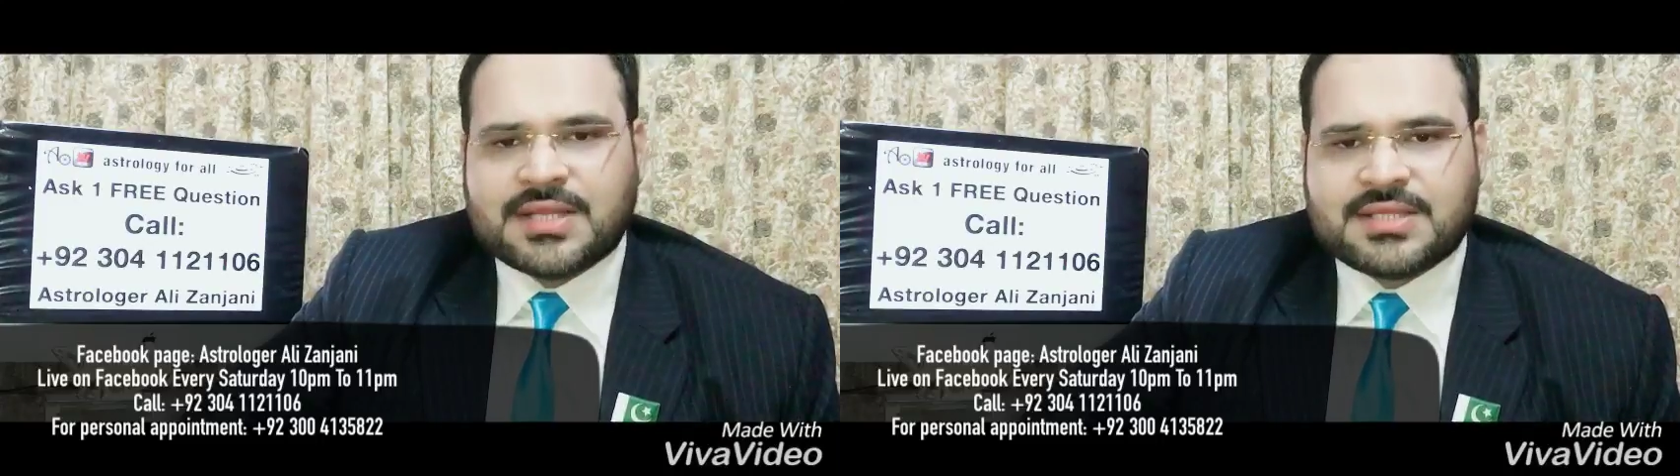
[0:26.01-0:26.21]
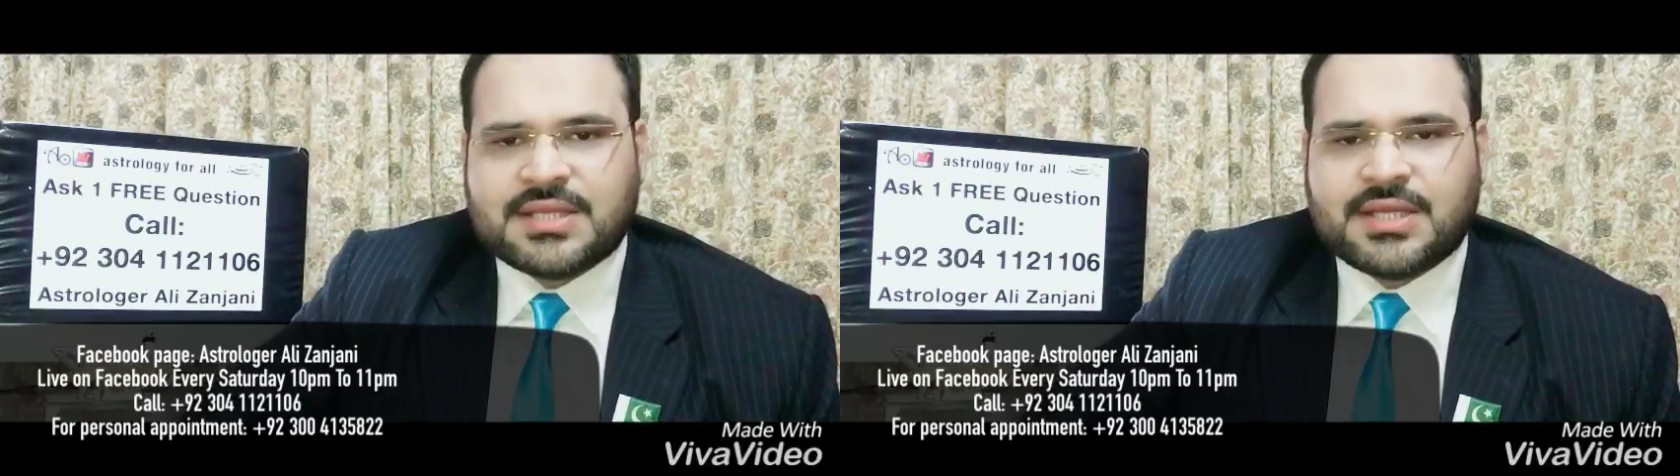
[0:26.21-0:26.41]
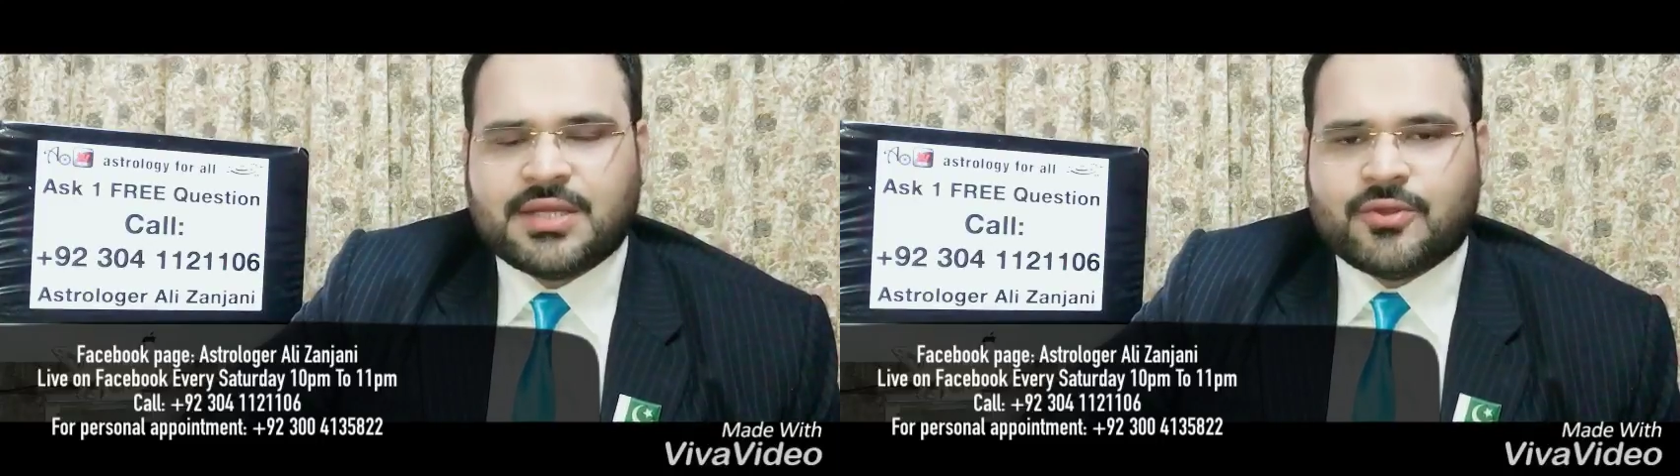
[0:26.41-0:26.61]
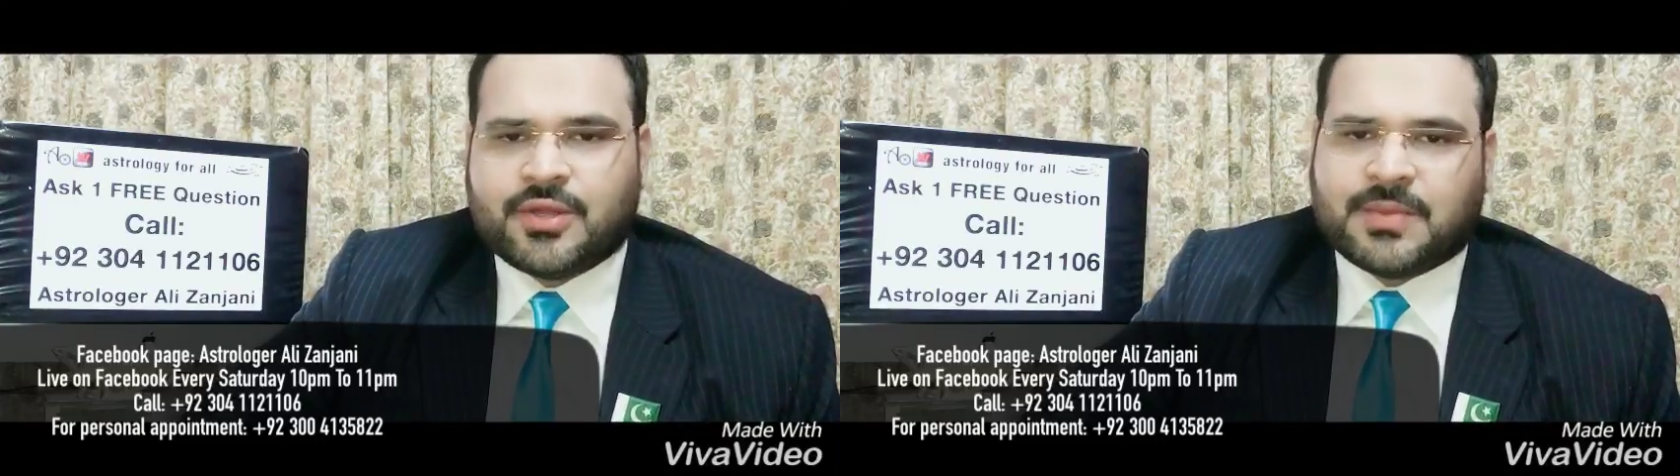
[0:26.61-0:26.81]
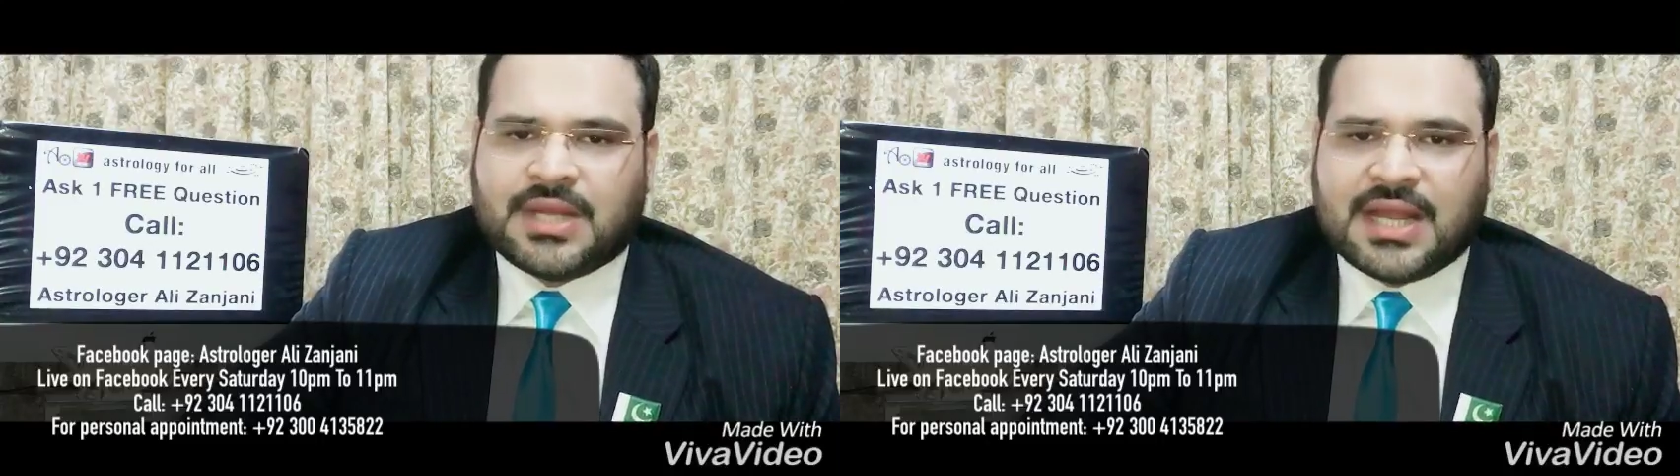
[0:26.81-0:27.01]
answer
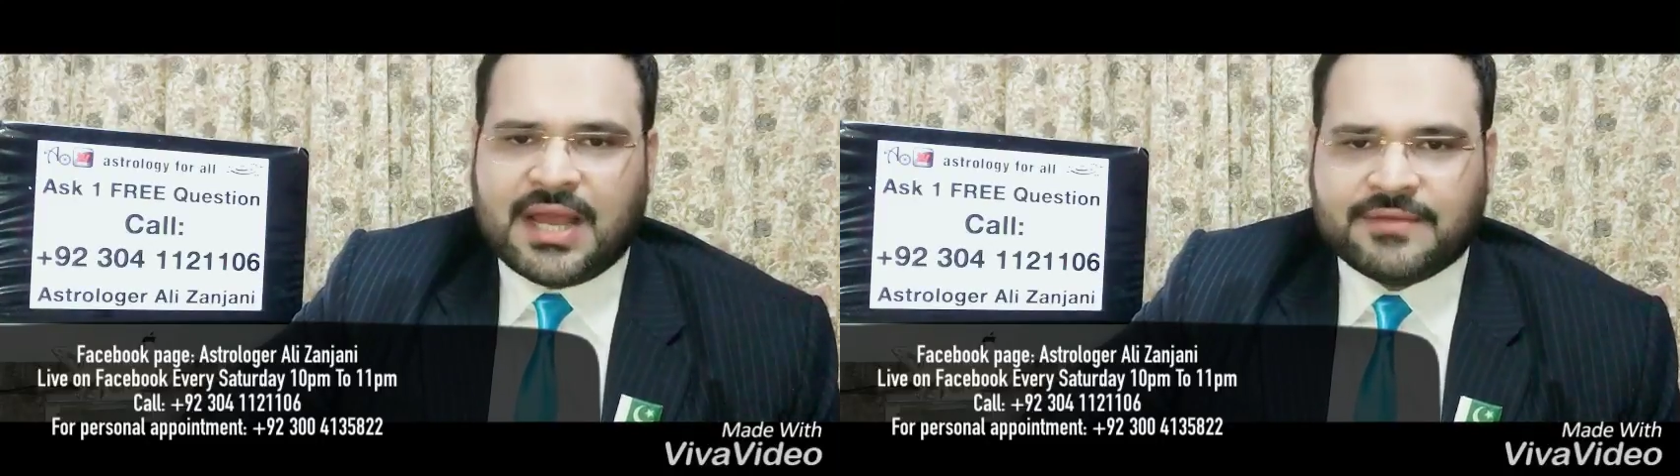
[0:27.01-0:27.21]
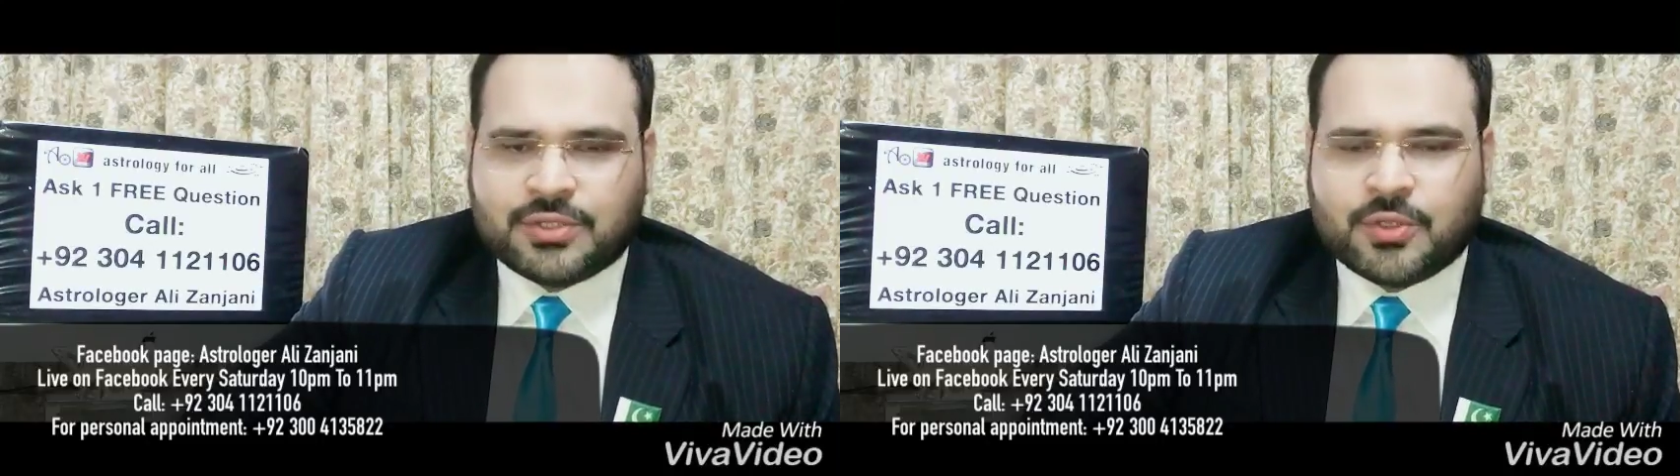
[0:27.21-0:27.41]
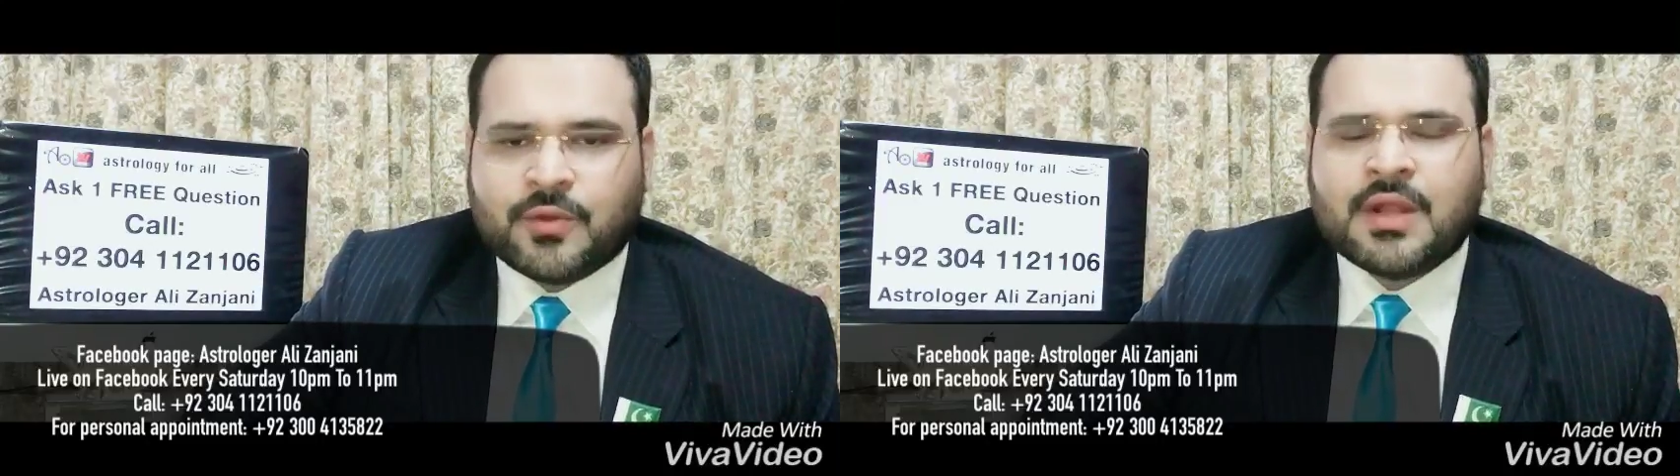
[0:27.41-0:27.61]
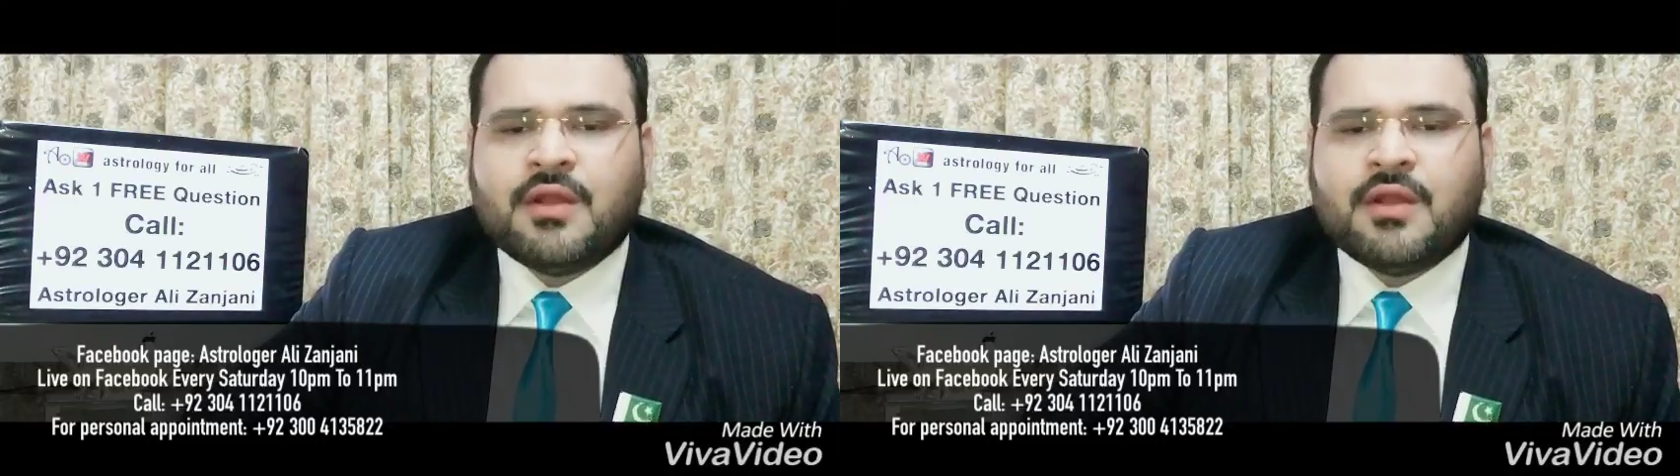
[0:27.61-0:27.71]
during my live show